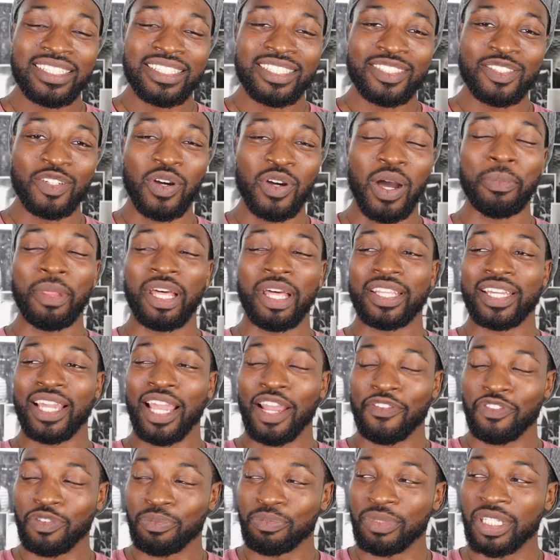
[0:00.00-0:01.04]
You know, I'm not that
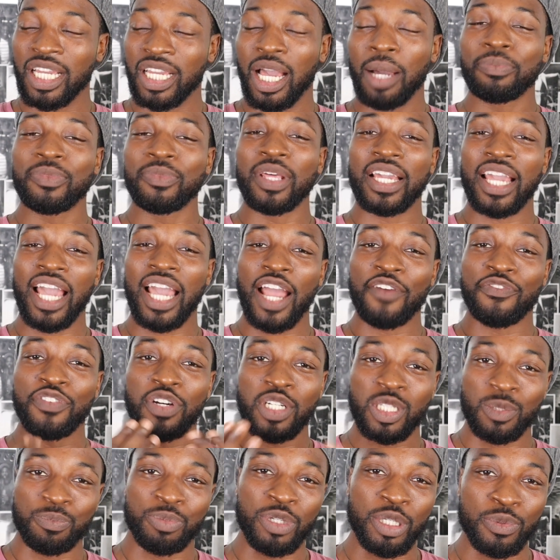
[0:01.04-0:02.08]
guy for me. I'm that guy for
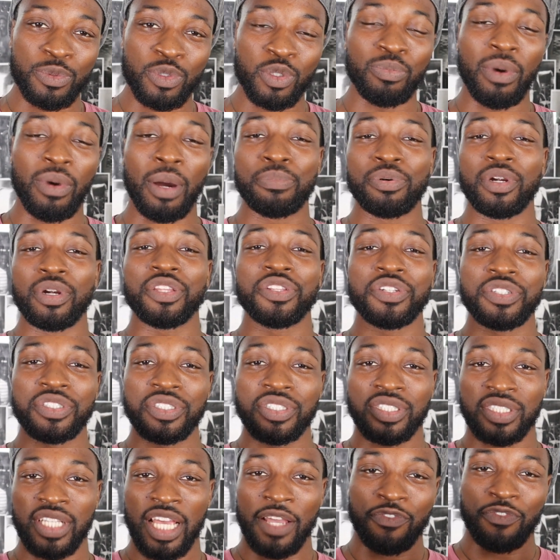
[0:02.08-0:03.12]
other people. My brother
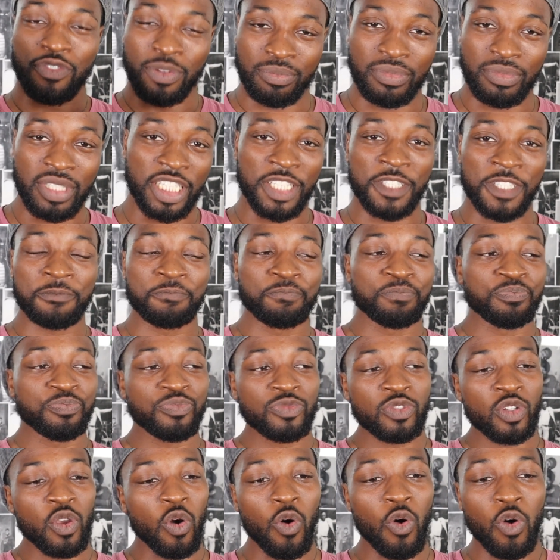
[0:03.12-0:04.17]
is that for me.
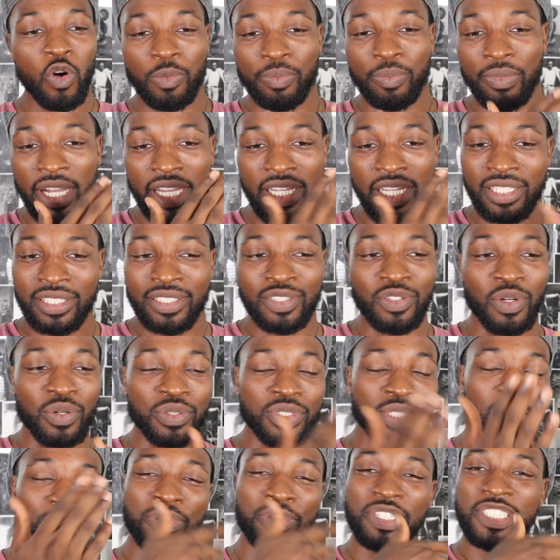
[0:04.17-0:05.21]
Or my, you know,
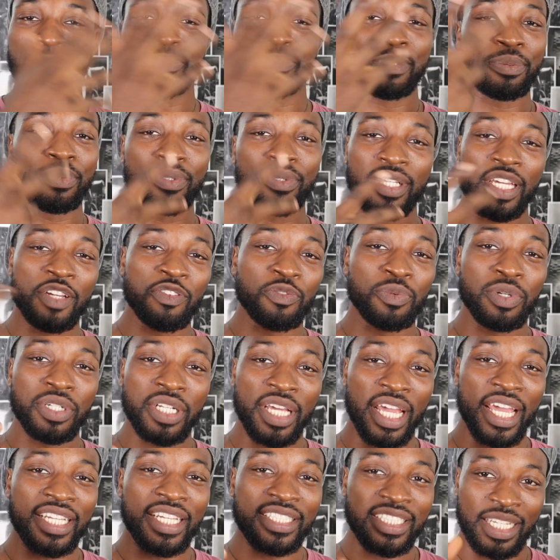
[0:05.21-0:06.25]
there's a bunch of people.
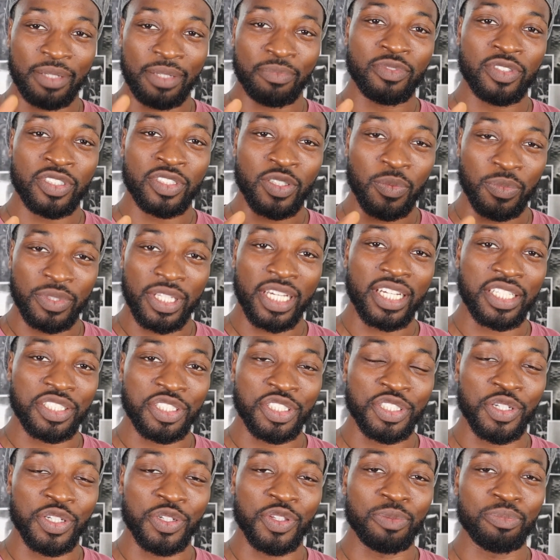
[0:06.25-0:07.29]
Everyone has that someone that can
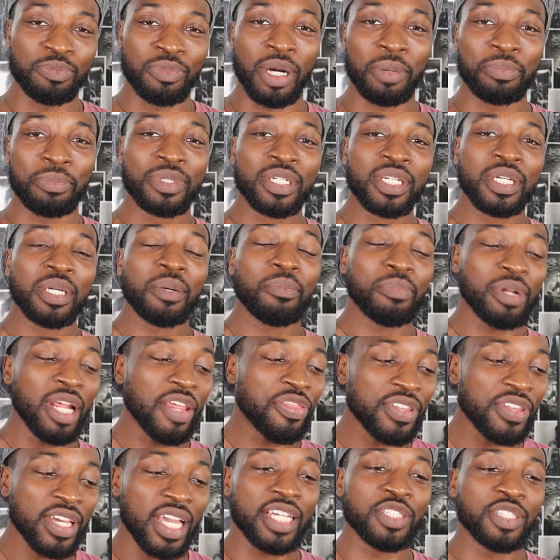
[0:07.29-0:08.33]
cheer them up. But I
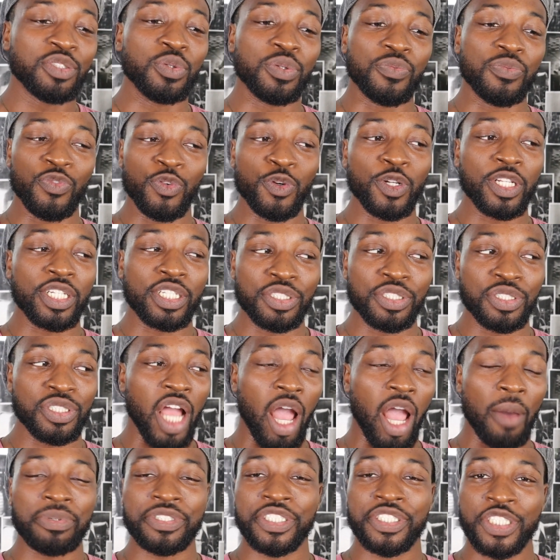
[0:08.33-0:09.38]
think I do a really good
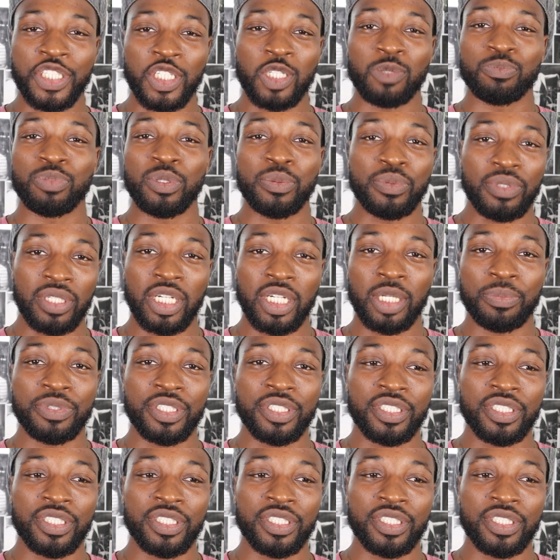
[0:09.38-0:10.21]
job of cheering people up